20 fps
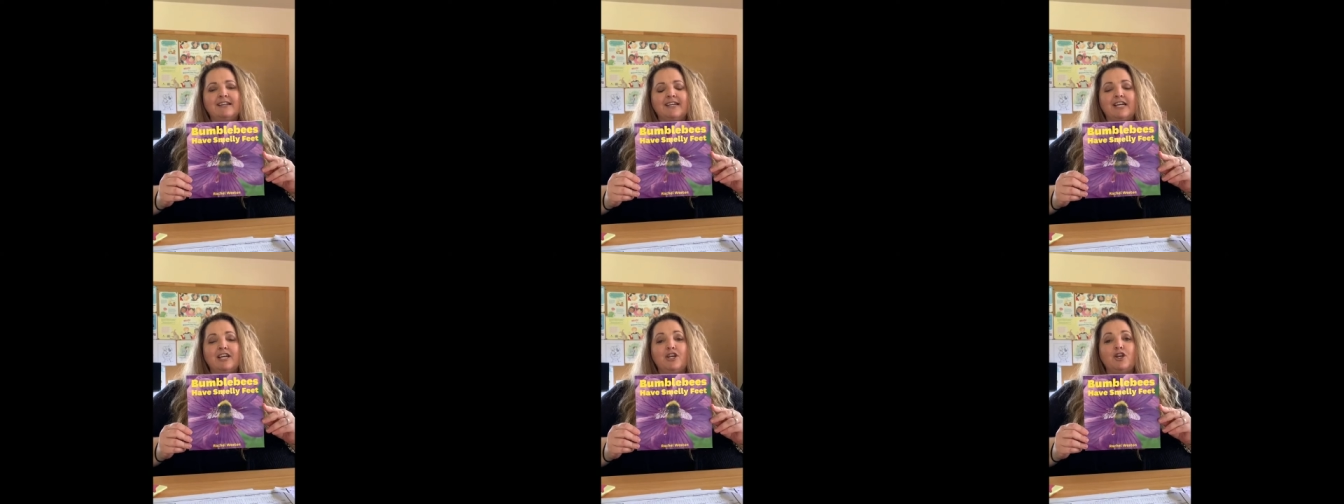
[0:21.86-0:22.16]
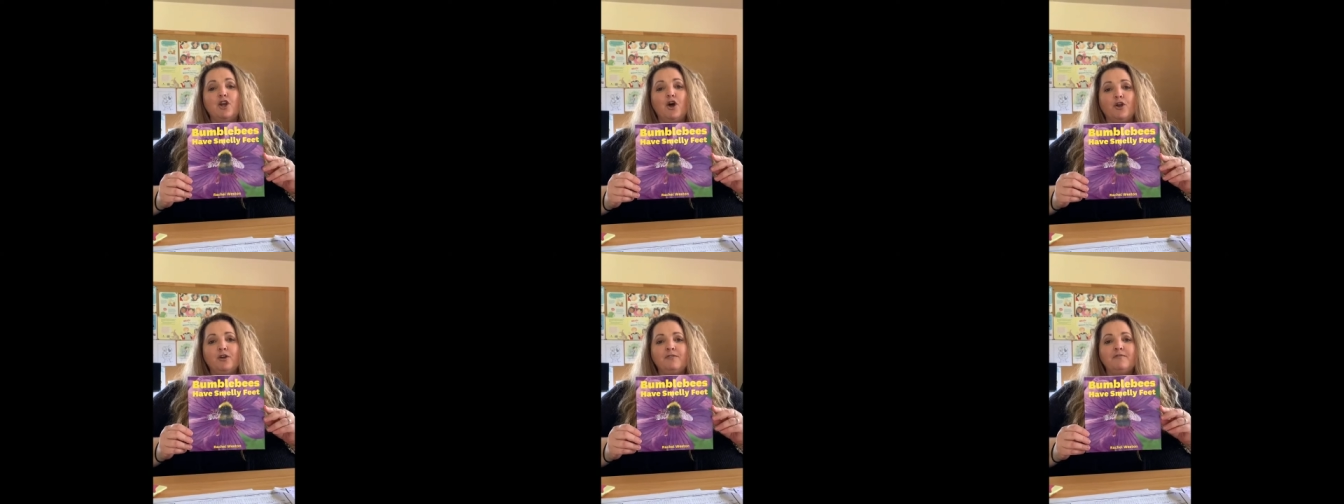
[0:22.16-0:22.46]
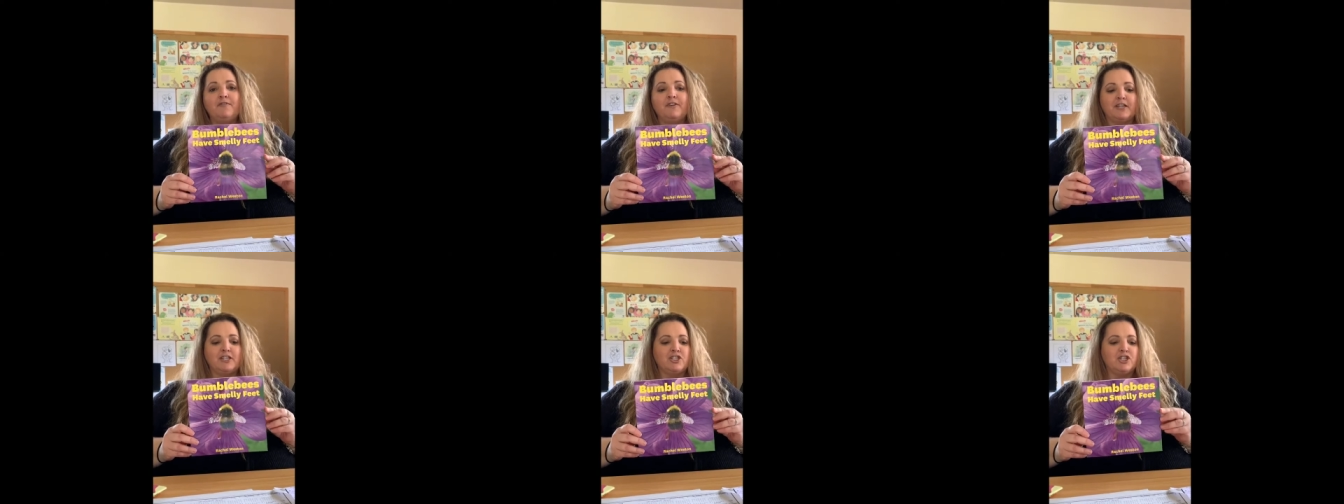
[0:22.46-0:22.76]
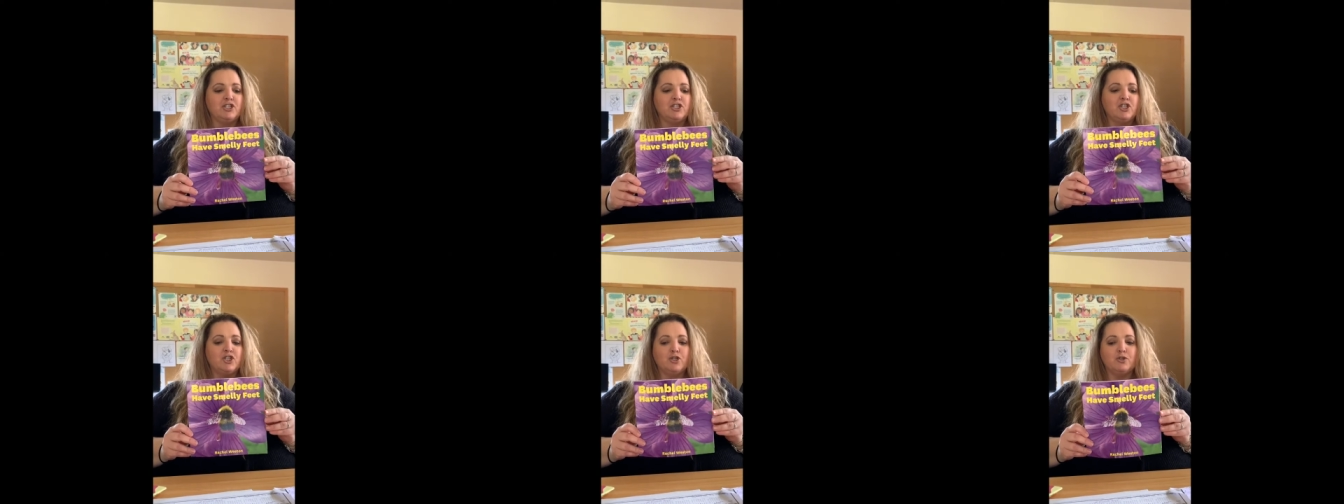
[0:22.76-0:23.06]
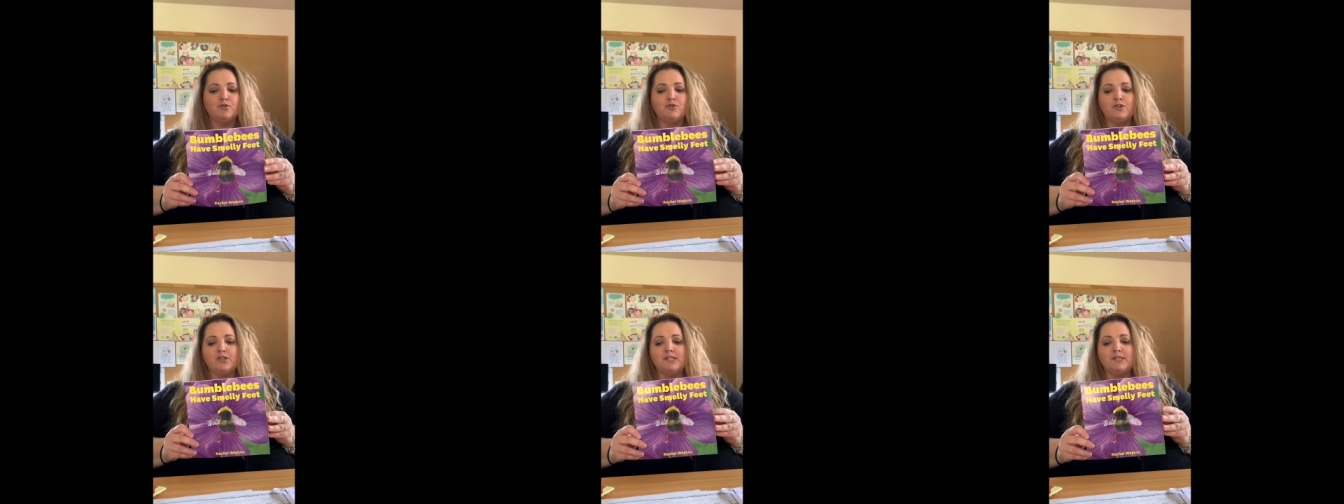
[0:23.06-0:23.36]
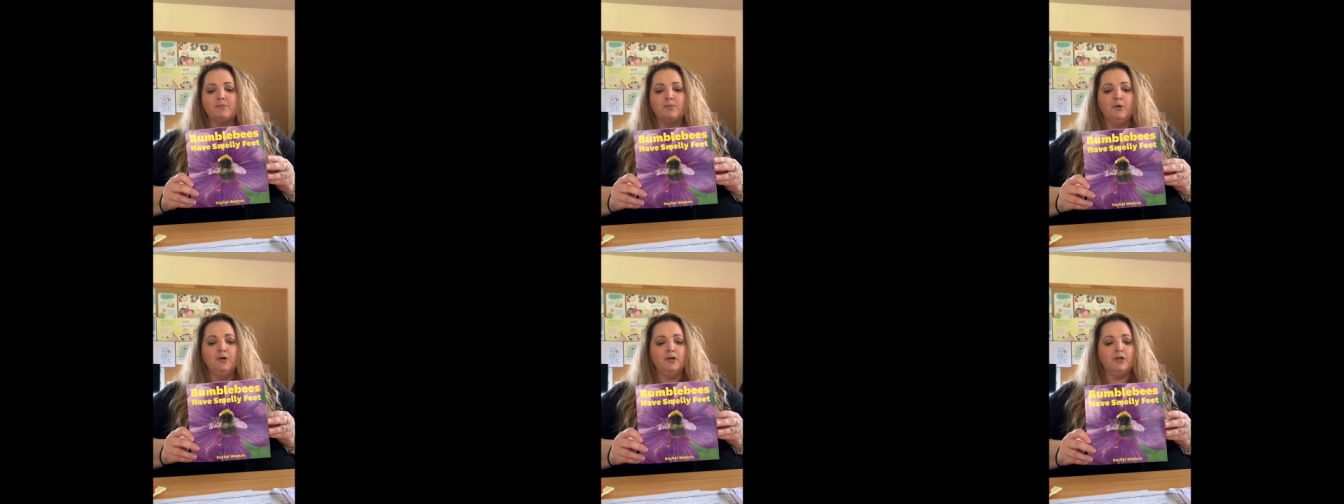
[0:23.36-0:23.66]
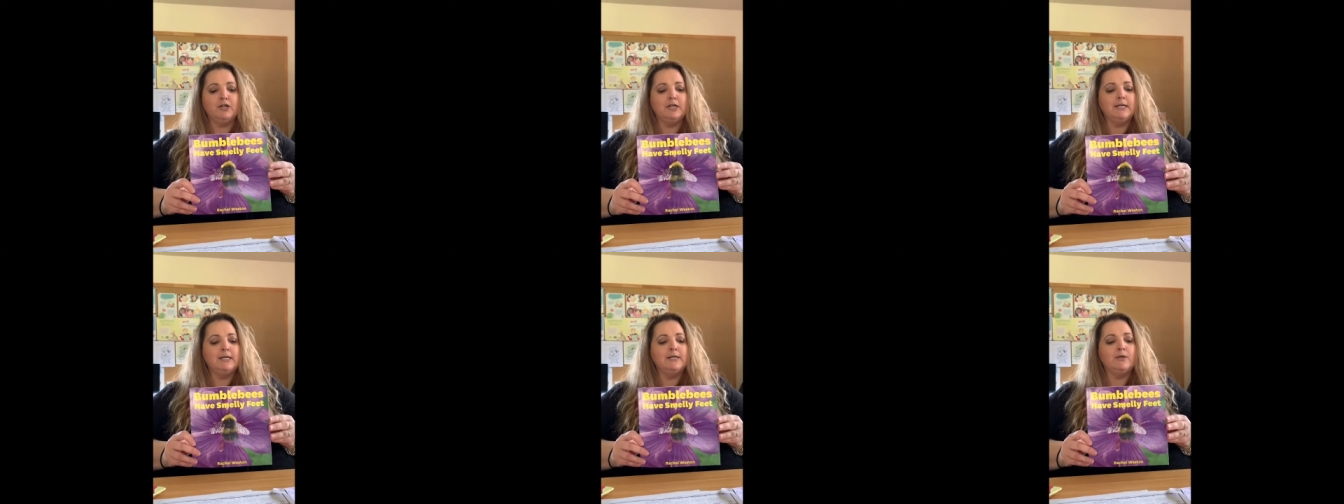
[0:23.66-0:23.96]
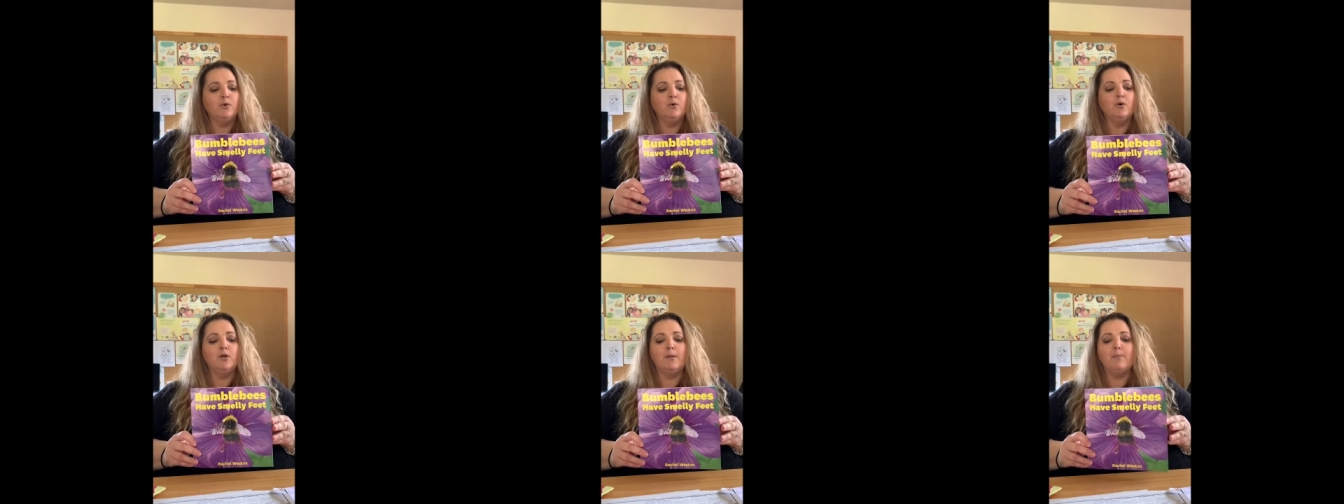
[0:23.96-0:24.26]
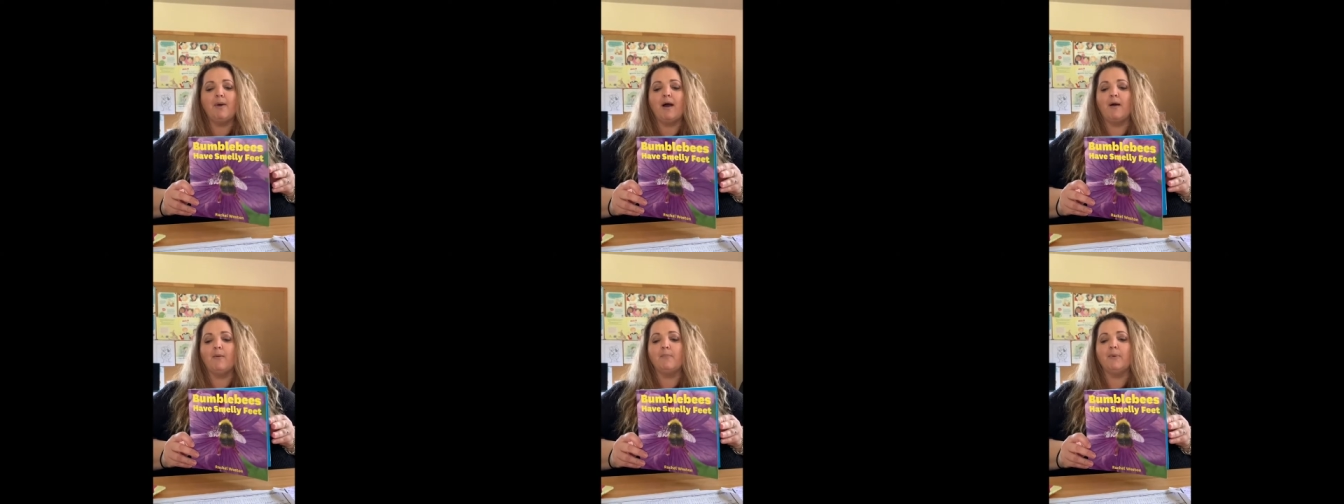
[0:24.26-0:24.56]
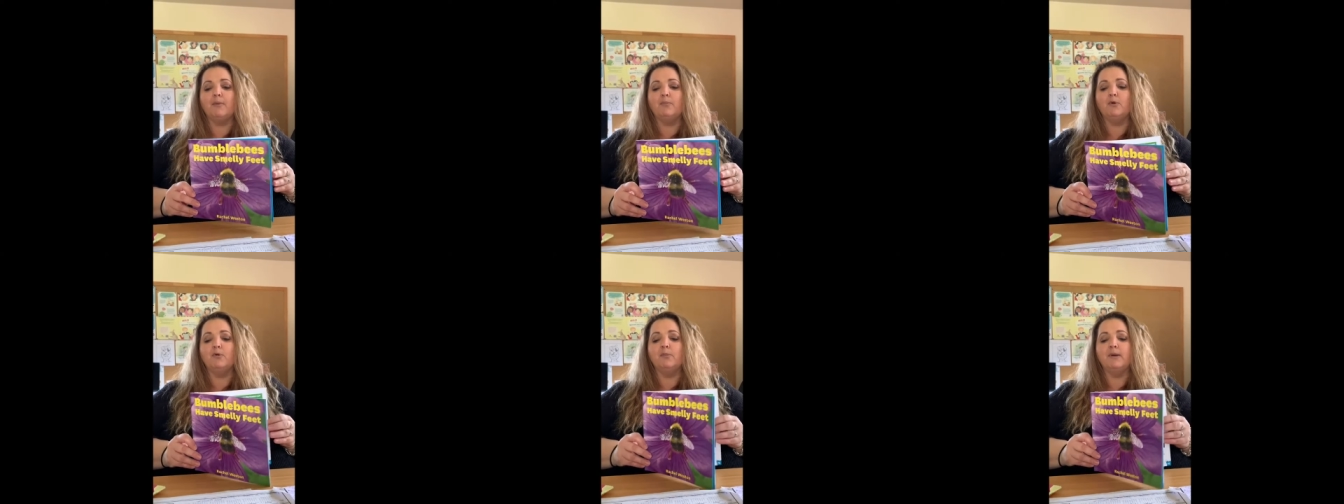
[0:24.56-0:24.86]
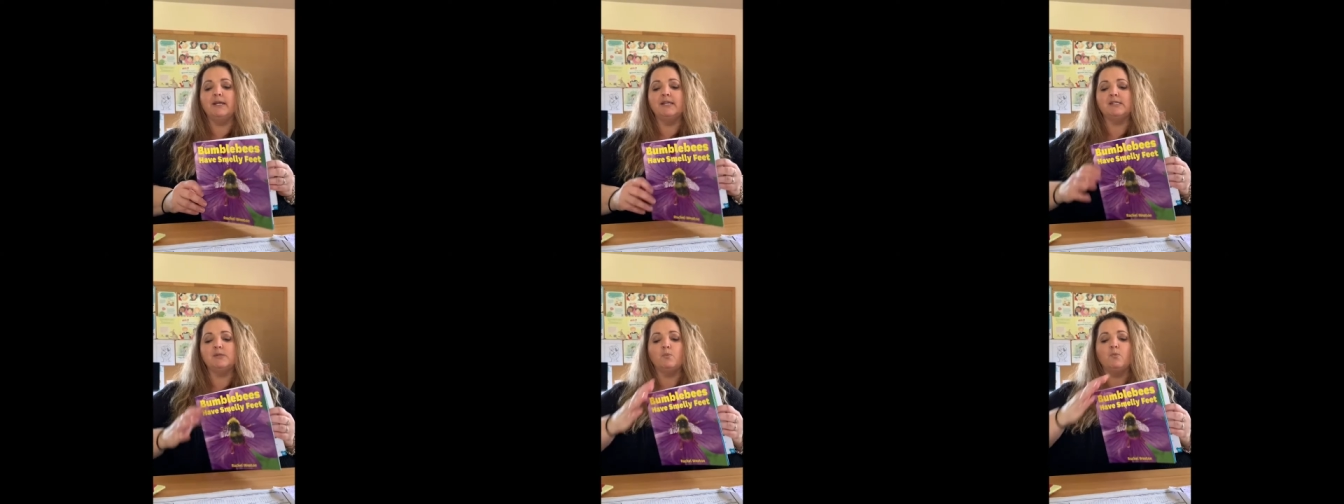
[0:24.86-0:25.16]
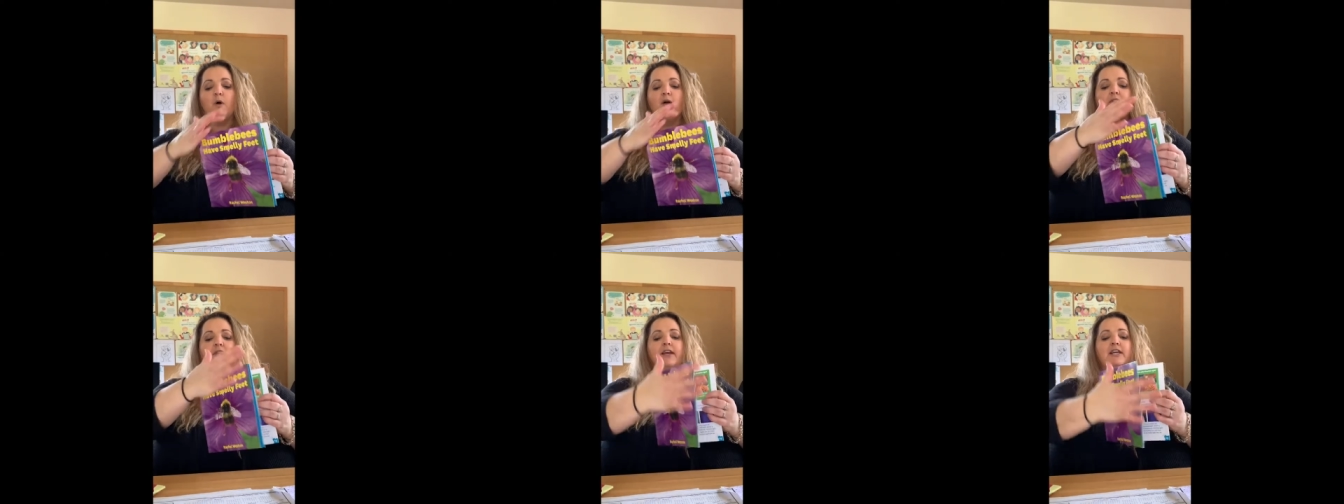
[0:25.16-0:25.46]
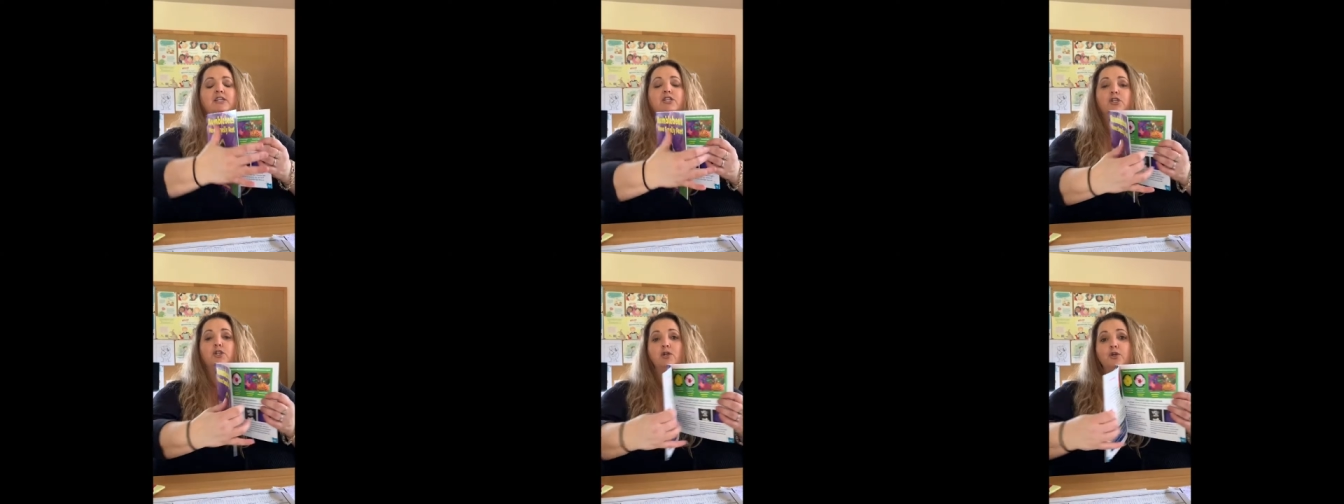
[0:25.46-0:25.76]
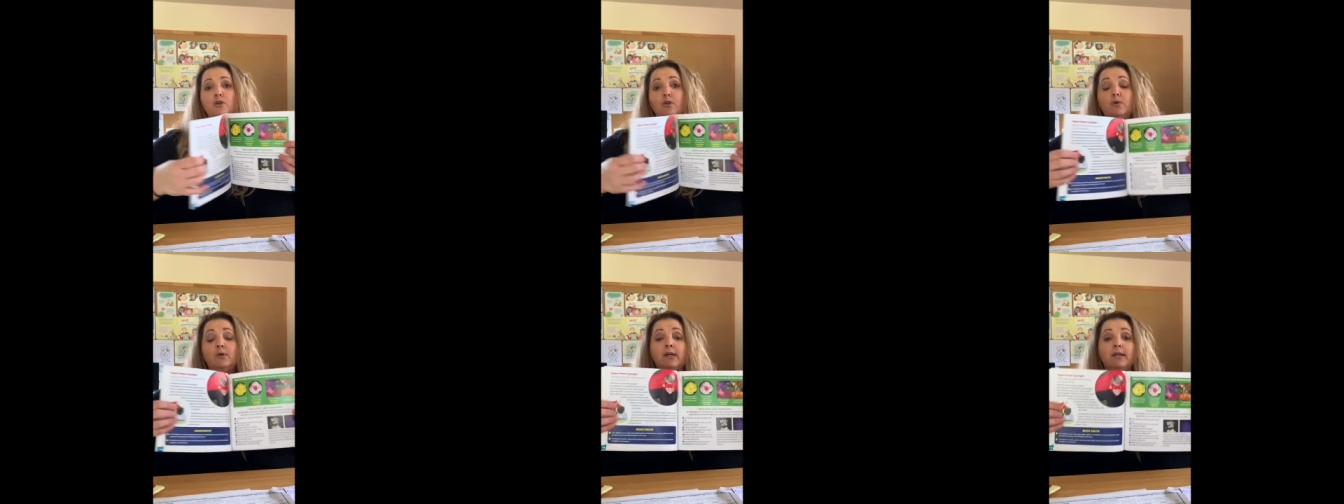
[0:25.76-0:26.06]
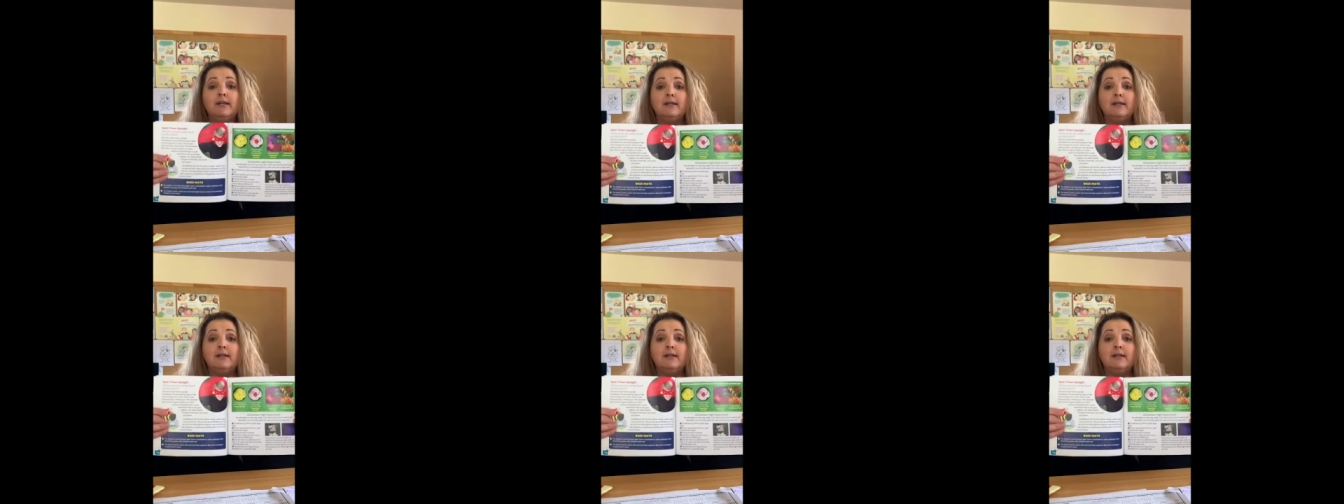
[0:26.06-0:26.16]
non-fiction children's book all about bumblebees and what they do,